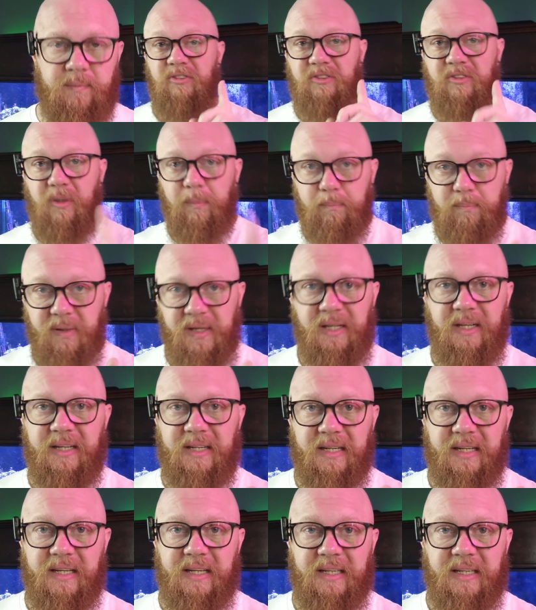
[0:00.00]

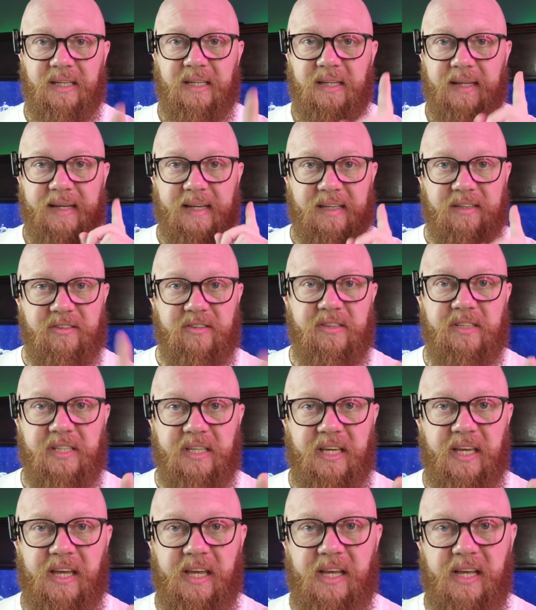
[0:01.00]
Stability is the
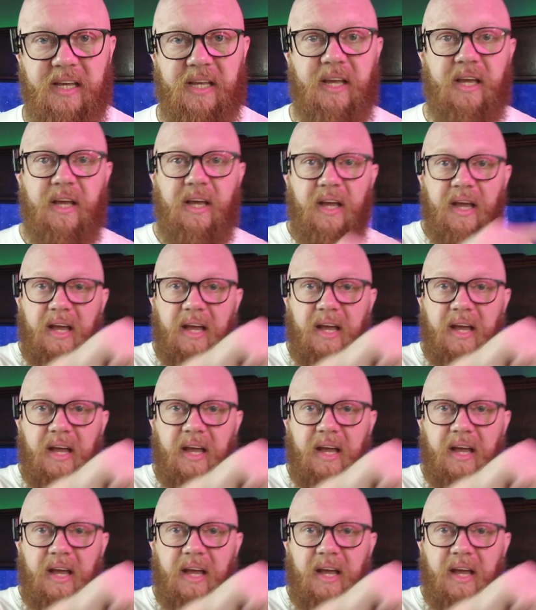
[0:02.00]
key.